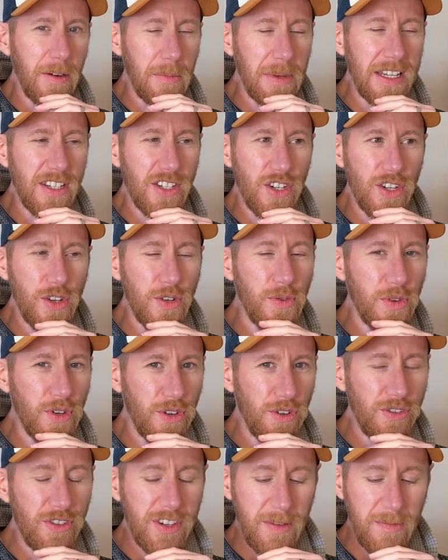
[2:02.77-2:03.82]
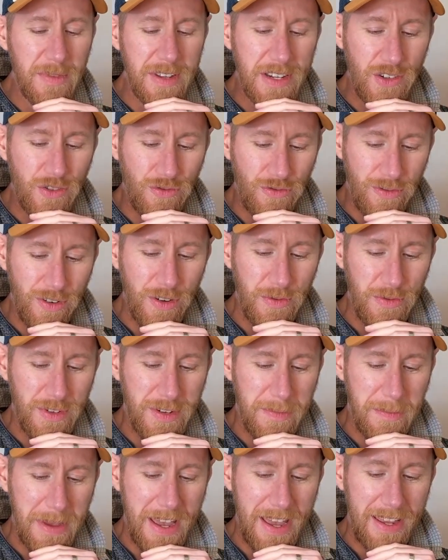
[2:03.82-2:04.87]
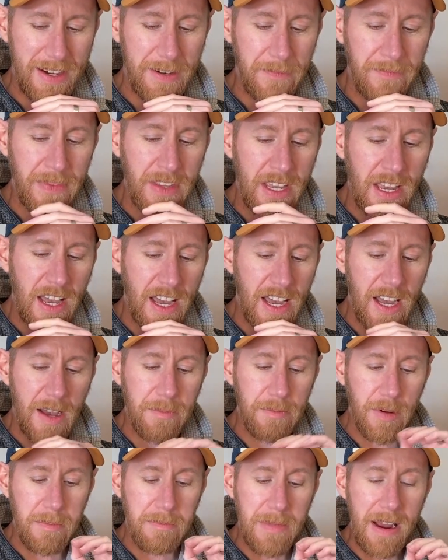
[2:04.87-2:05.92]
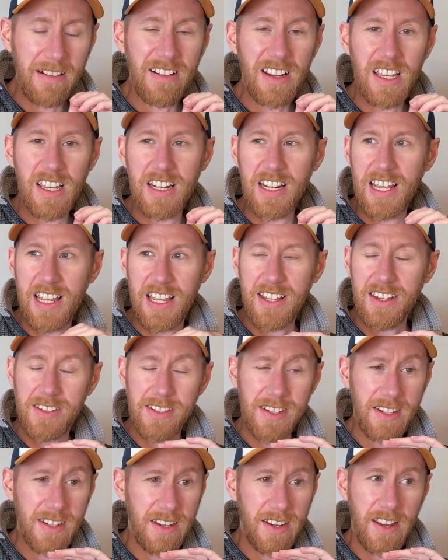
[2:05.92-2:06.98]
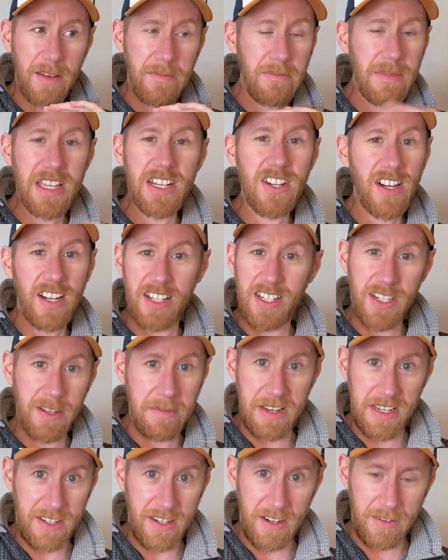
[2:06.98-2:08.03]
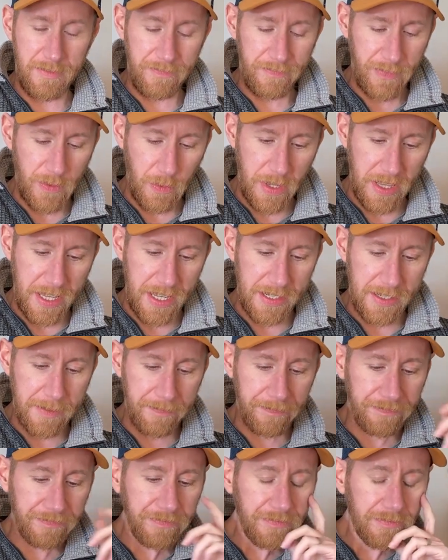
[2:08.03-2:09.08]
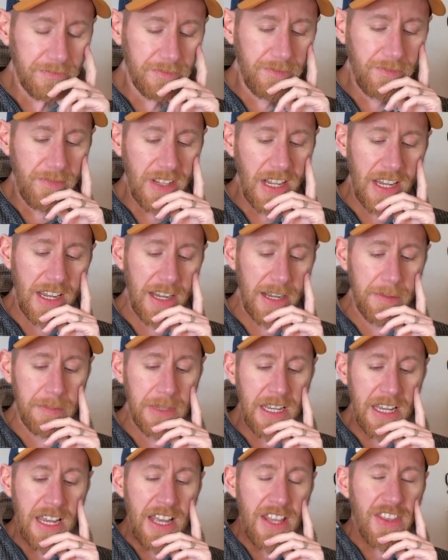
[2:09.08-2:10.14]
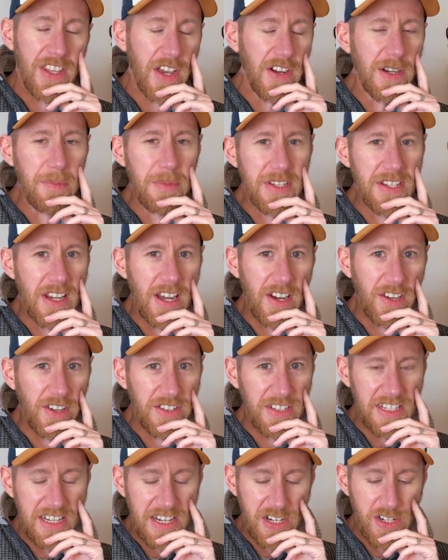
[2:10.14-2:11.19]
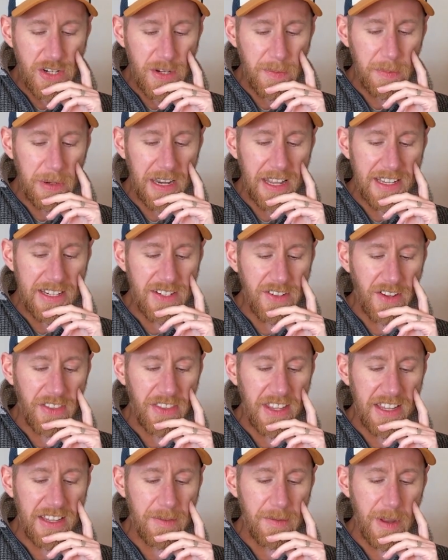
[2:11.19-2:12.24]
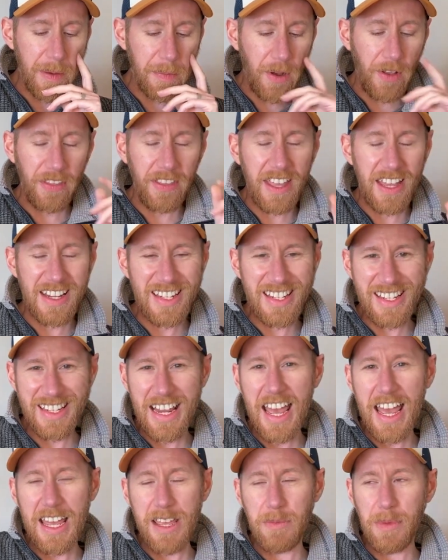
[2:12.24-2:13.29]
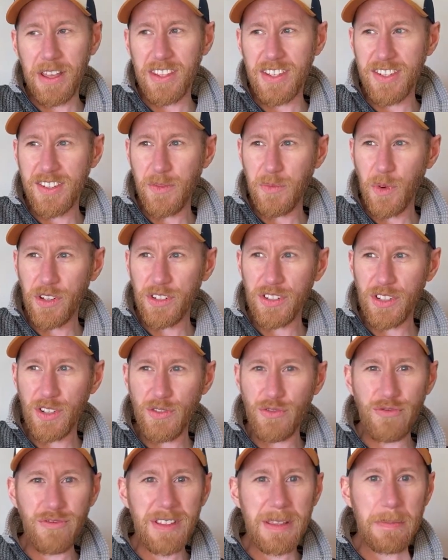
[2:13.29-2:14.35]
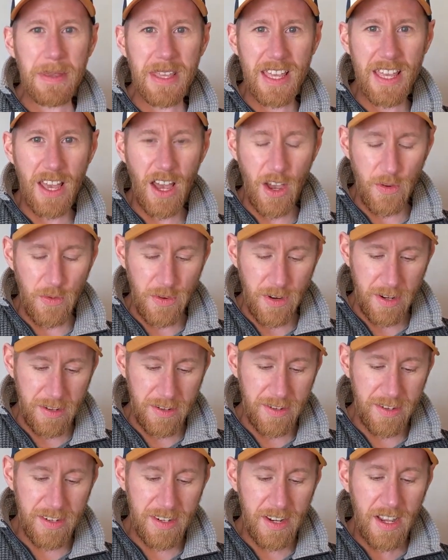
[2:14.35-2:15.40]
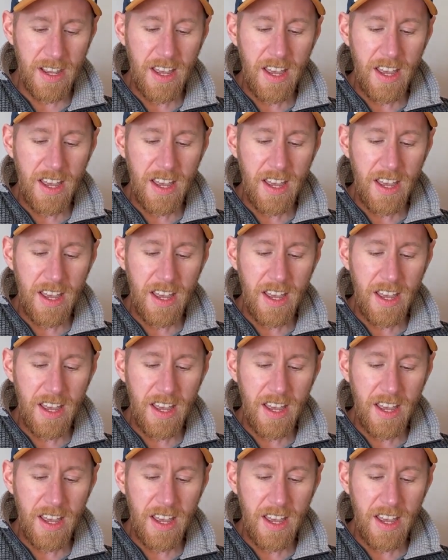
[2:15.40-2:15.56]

bit too good to be true to Ben. But Marion is immediately smitten with it. The only bizarre condition placed upon their stay by the somewhat creepy owners,